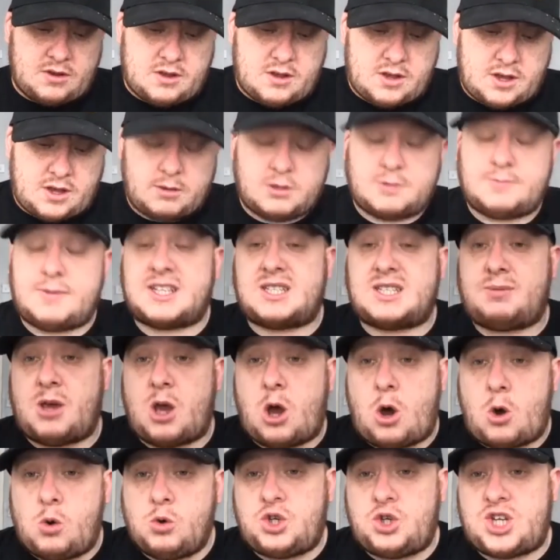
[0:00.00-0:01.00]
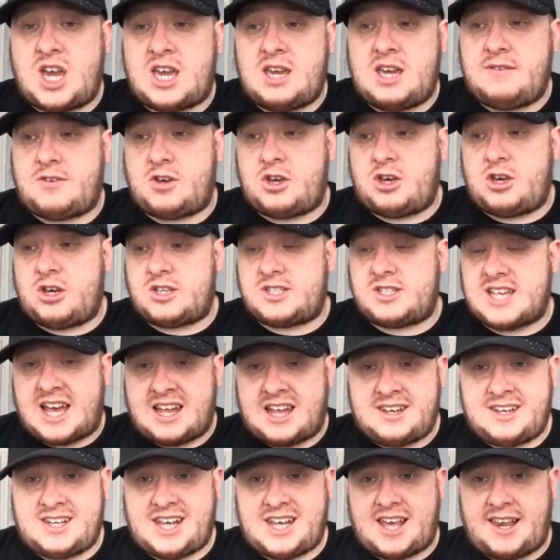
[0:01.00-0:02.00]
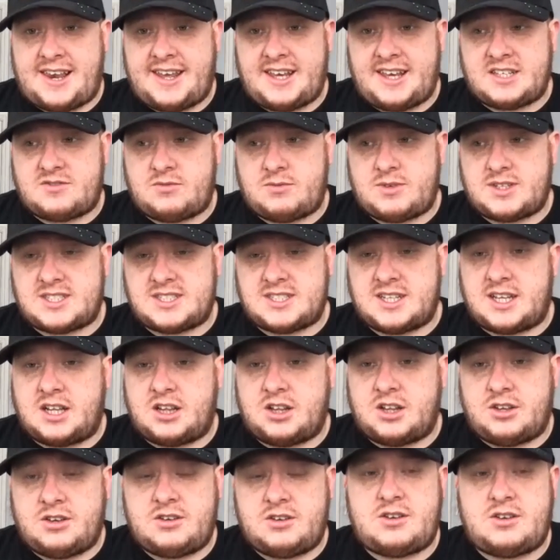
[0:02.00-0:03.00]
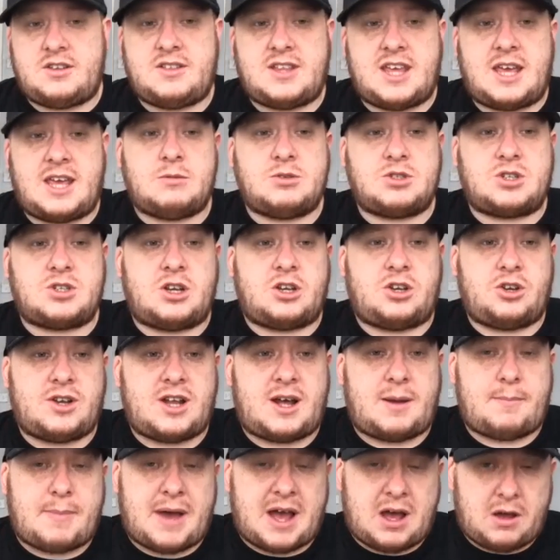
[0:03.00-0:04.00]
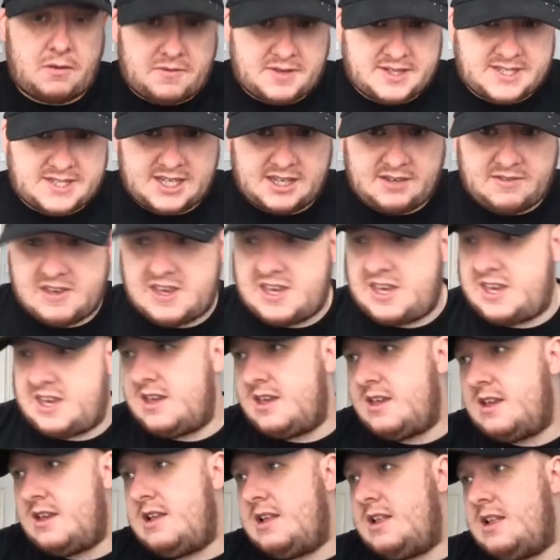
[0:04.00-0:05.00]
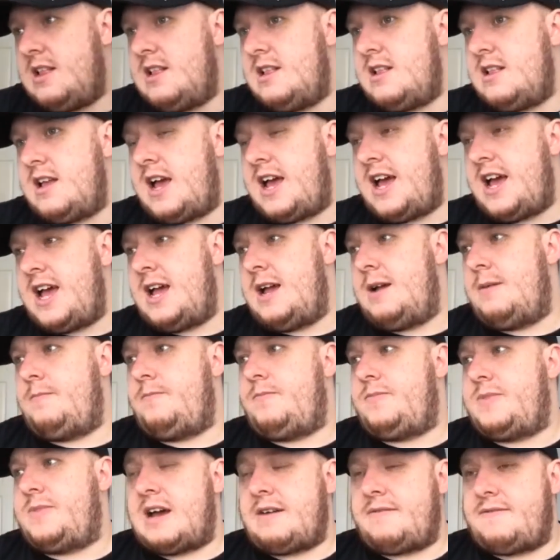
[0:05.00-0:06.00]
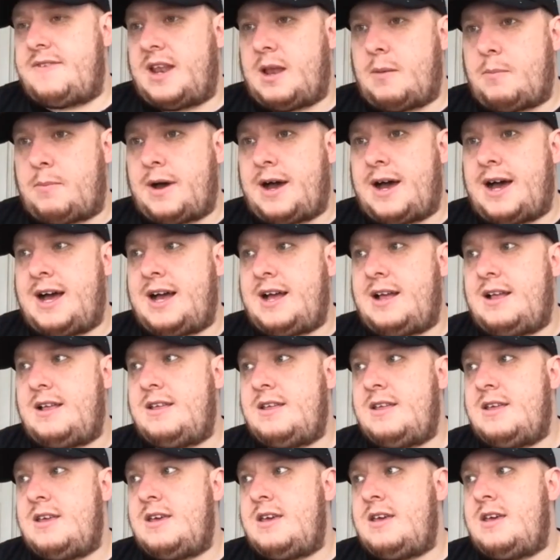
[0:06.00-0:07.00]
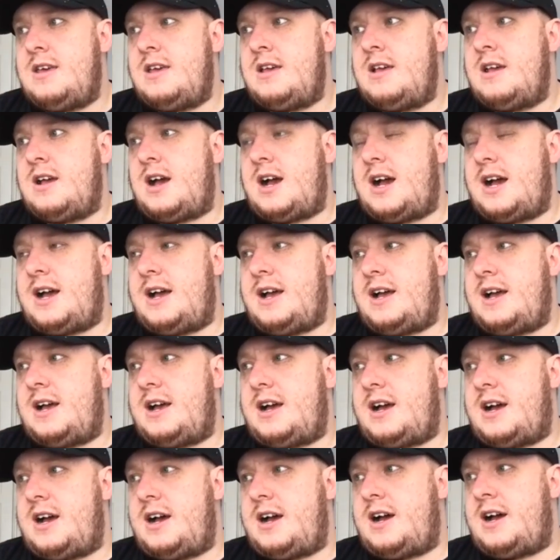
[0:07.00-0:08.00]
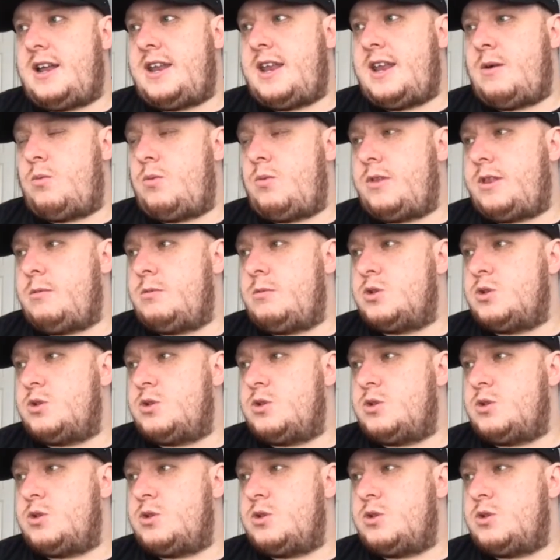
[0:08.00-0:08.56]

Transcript: it was meant to be O'Shea versus Andy Ellis from This Is England. They was going to yeah. do that battle for TV. Um, that fell apart. And then there